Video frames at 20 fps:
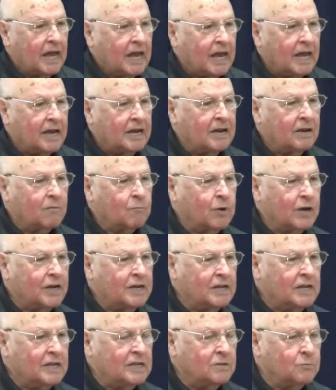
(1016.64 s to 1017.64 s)
And when
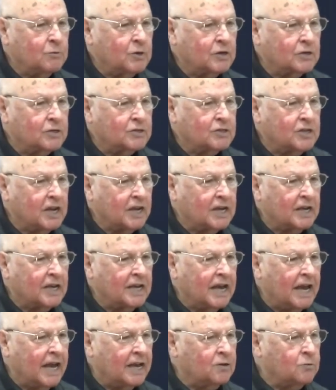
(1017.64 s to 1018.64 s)
he was shaking
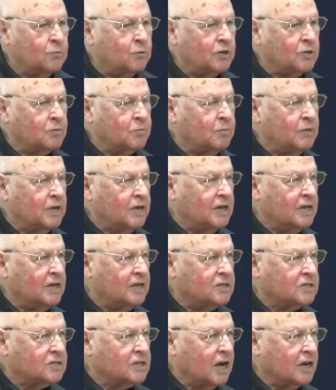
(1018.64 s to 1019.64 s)
hands with me, he
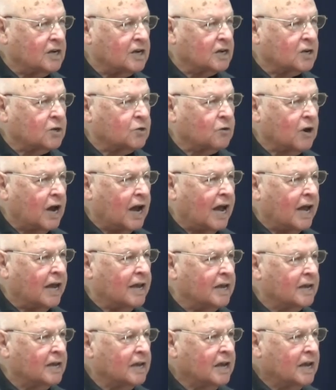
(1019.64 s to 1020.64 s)
started
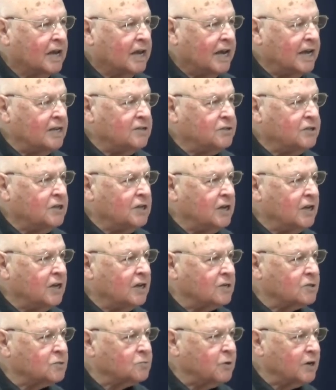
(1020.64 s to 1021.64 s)
crying. And
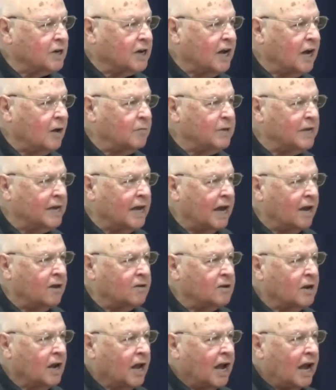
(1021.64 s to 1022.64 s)
tears were coming out
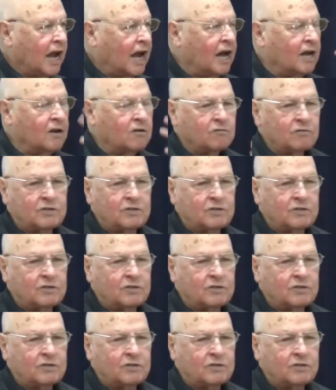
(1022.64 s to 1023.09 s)
of